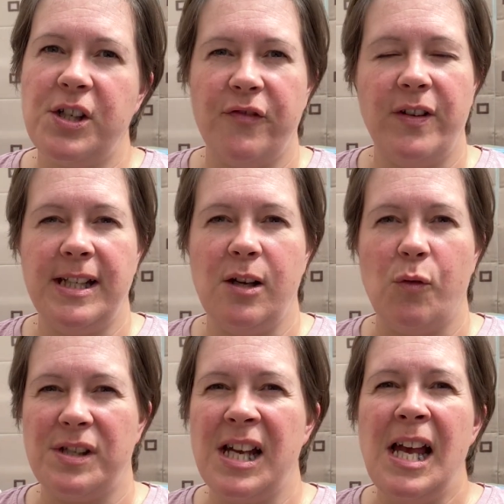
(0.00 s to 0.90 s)
of
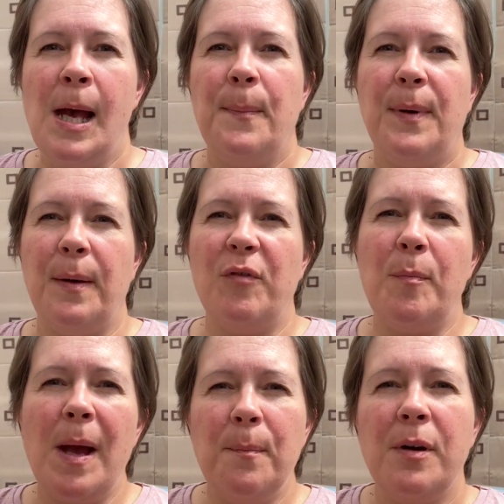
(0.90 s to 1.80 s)
videos. But
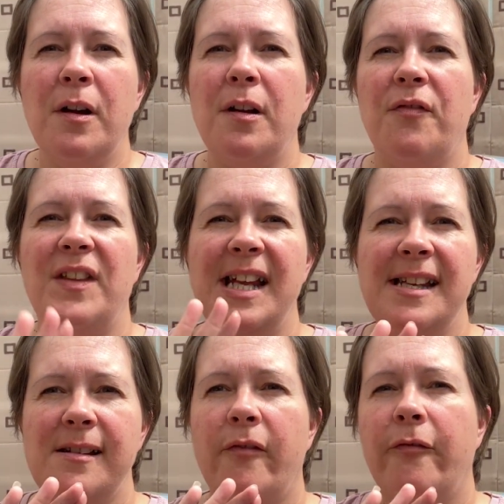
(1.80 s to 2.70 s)
remember,
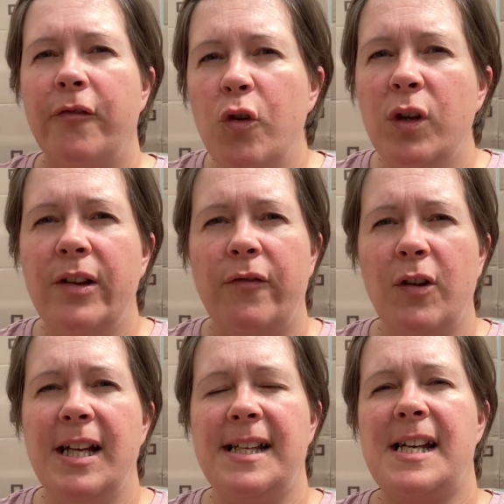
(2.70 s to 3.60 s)
these are
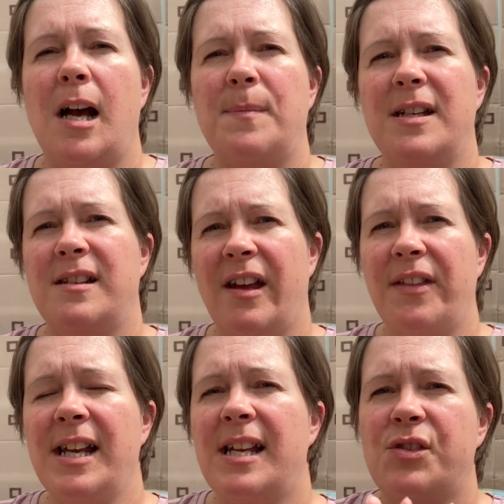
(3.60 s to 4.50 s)
fully adapted. I
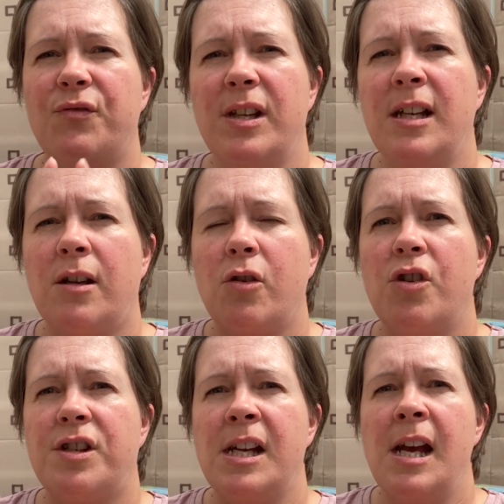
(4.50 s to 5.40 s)
think it's really
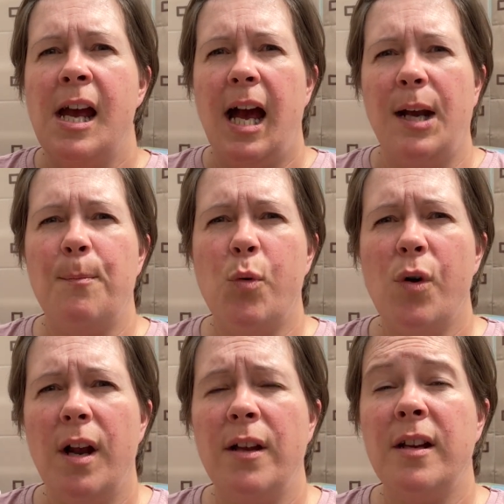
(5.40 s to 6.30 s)
good and
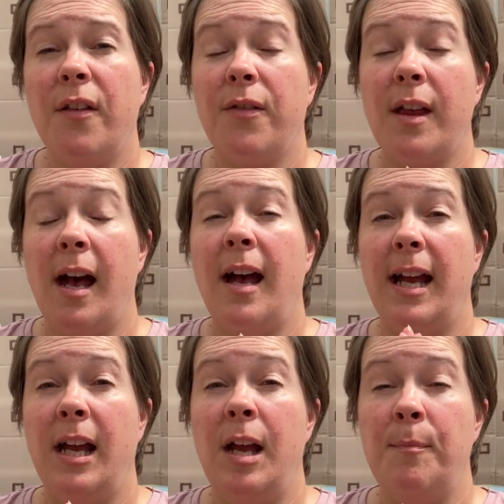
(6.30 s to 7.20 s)
important that
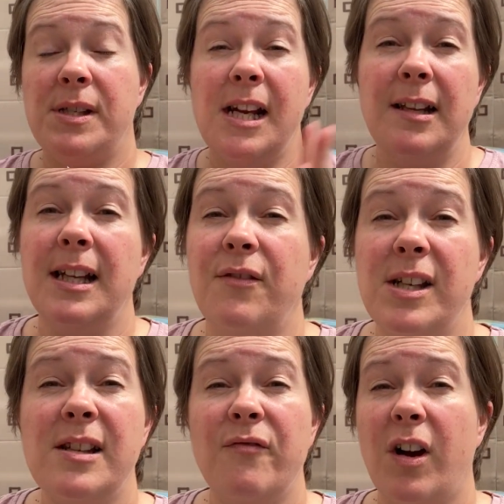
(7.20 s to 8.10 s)
certainly in
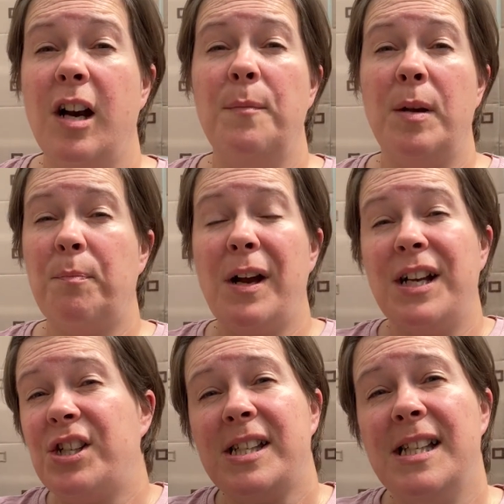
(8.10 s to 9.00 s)
this environment,
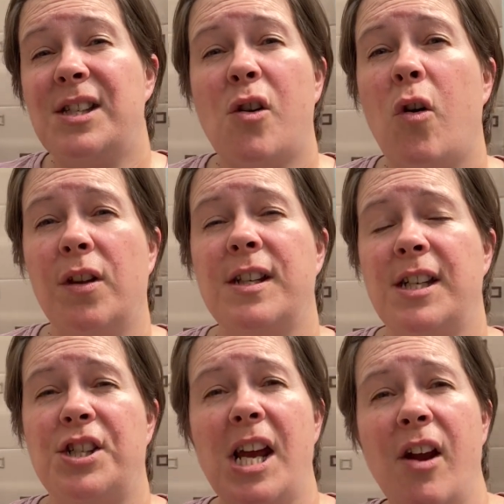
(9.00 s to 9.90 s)
but just in Scotland
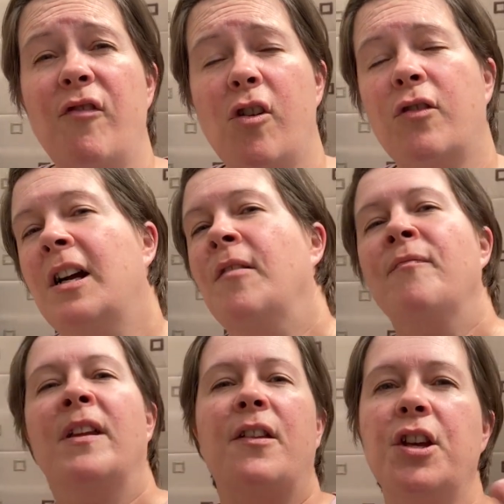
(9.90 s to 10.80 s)
in general,
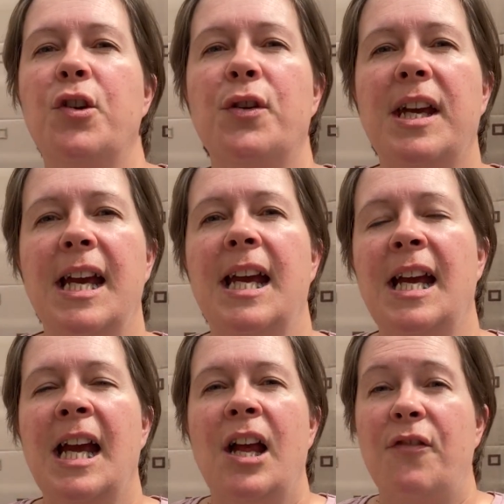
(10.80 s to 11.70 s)
the
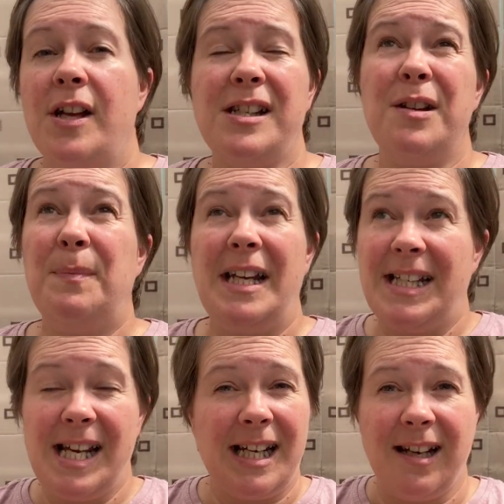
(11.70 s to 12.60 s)
UK, this can be
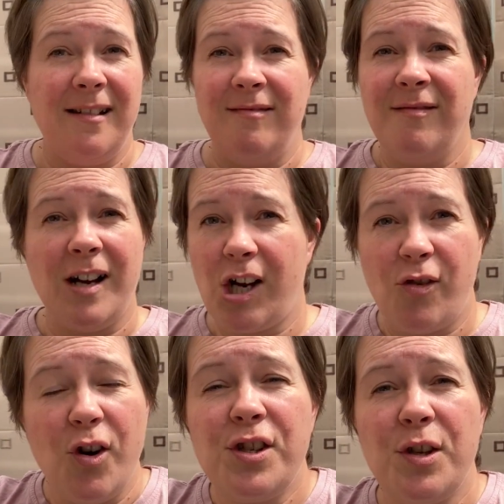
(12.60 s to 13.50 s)
taken
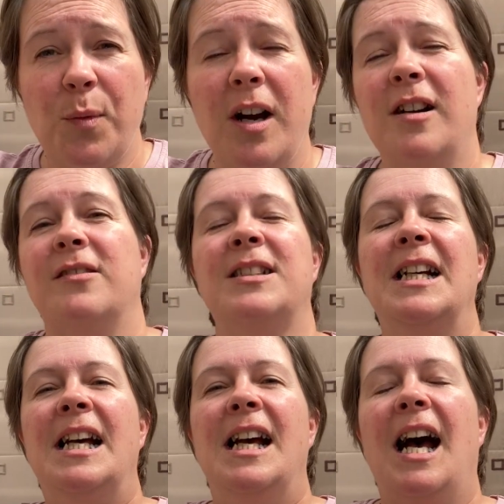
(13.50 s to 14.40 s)
across the world,
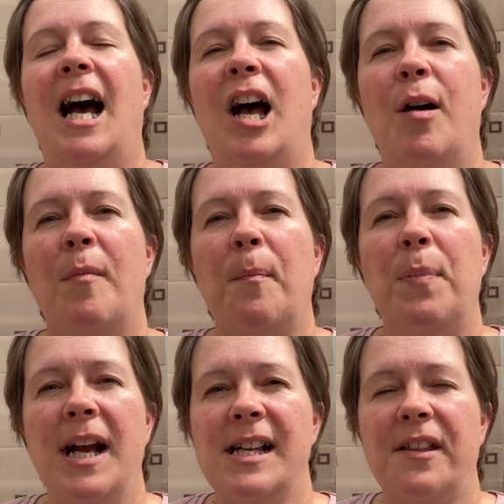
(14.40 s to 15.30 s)

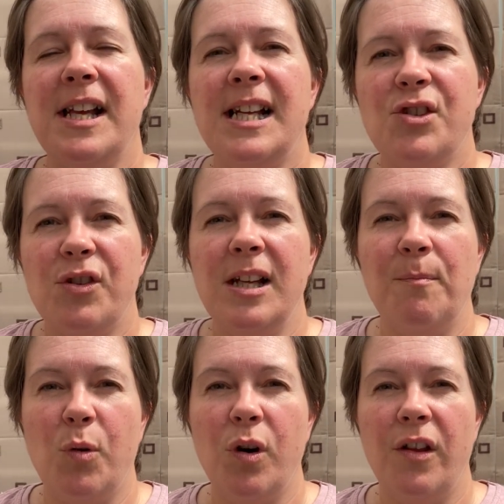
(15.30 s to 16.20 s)
but I think it's really
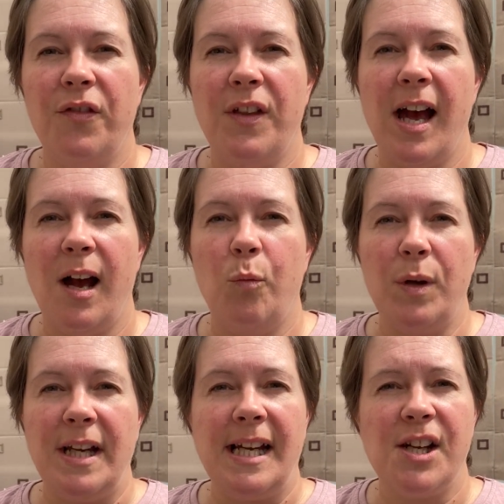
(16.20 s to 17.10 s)
important that
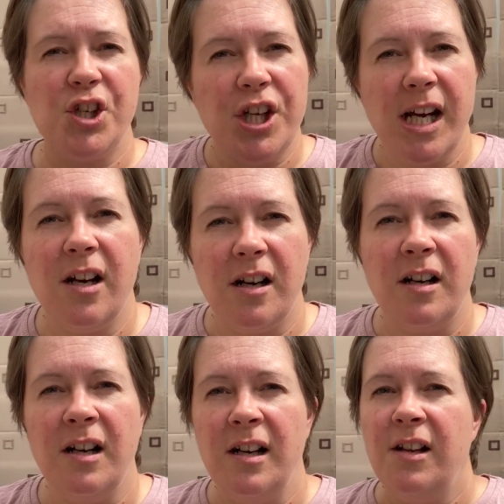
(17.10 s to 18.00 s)
we share,
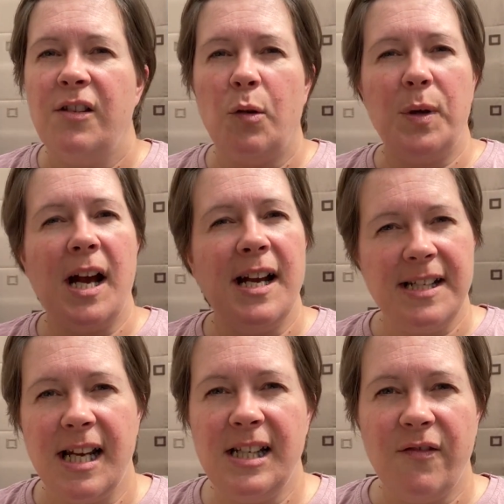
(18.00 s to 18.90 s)
that we
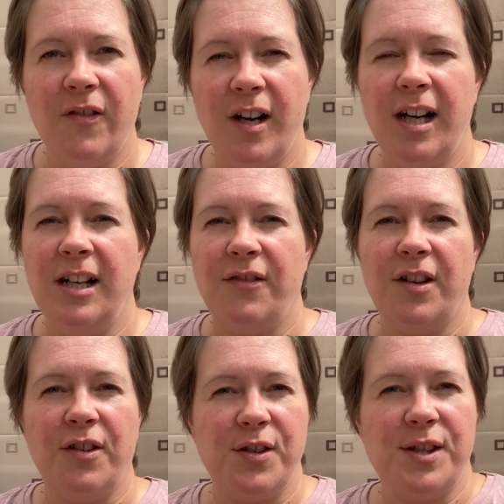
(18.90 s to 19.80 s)
identify
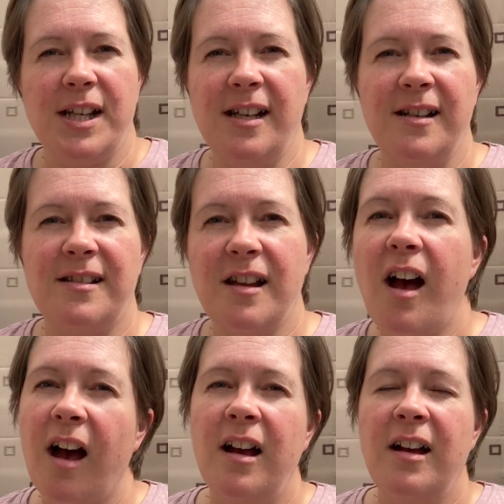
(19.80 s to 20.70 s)
that there's things
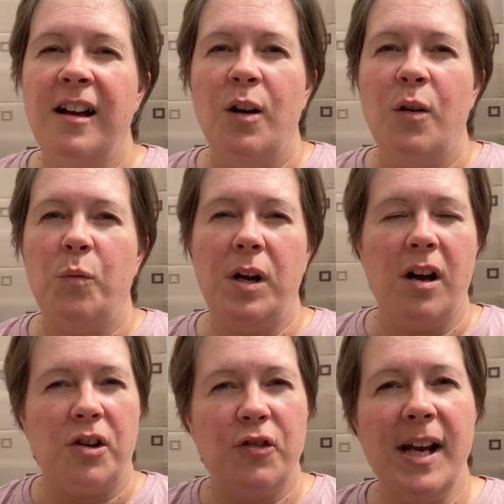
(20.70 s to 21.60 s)
that we
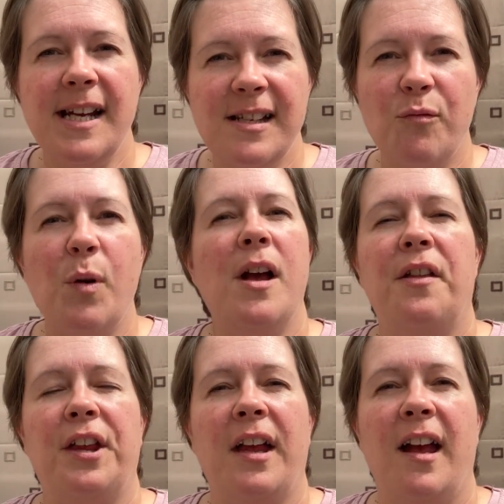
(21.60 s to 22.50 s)
are creative
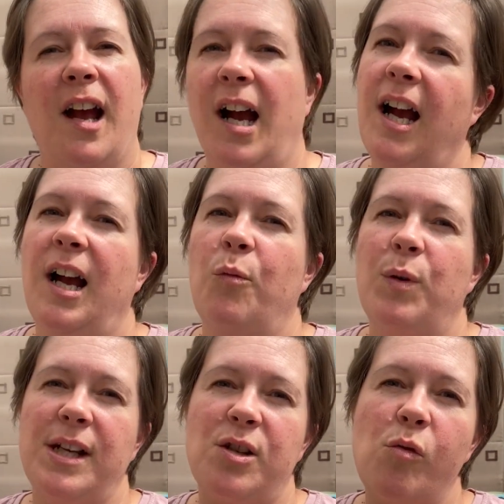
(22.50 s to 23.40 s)
with and
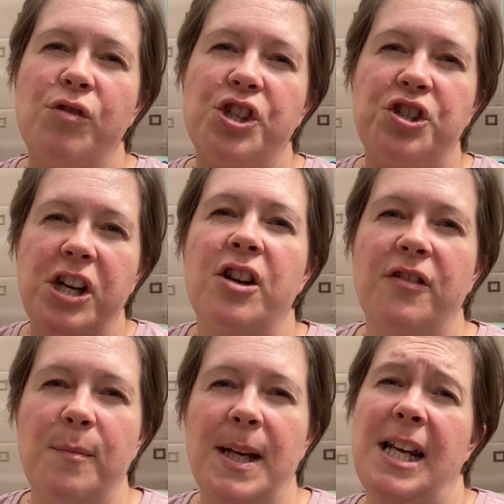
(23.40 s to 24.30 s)
we don't share
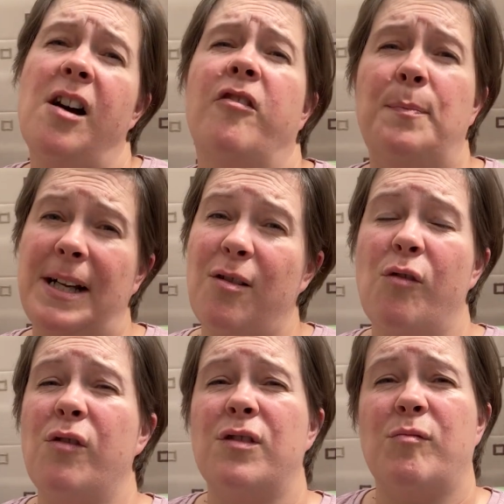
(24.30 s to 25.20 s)
them enough
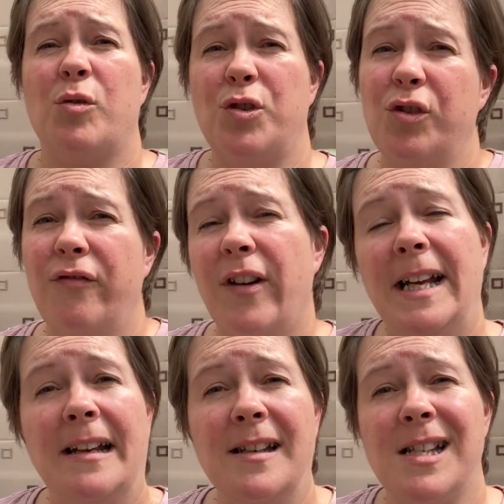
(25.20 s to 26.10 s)
because we're too
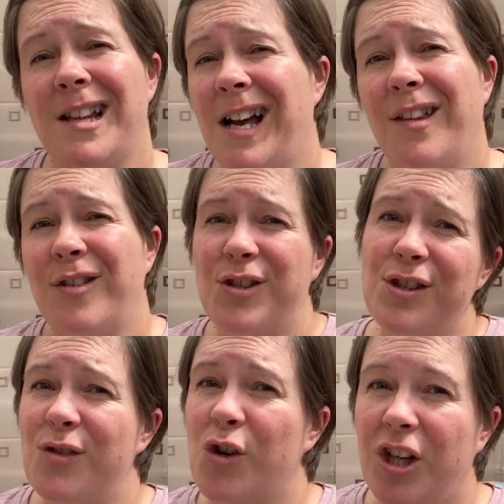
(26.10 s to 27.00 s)
frightened that they're
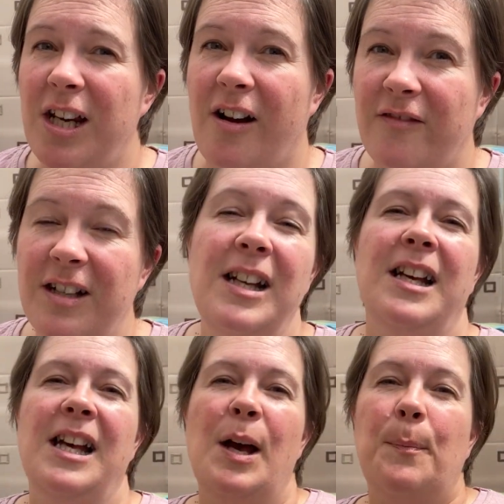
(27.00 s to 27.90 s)
just not good enough.
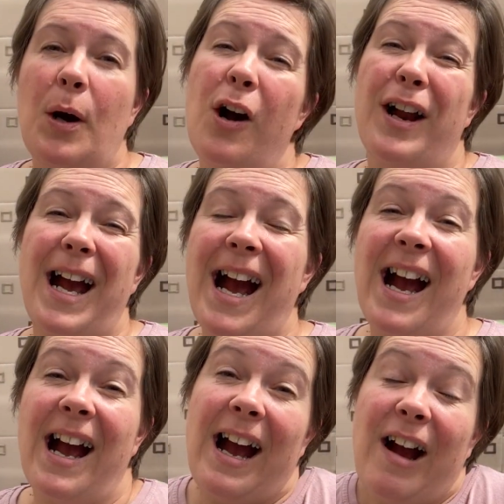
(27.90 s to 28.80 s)
But
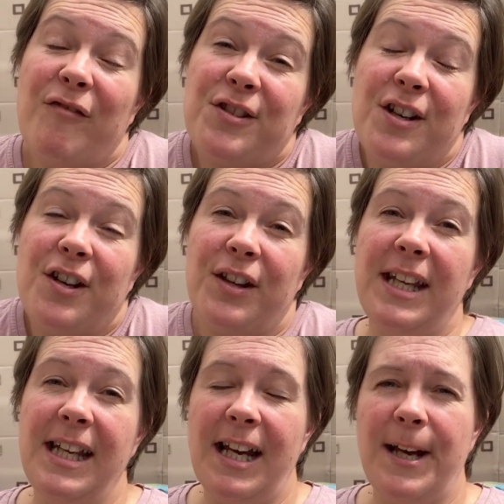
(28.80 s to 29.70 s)
after
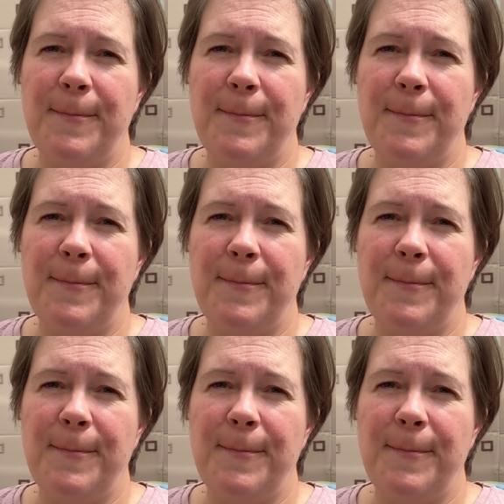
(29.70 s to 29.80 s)
the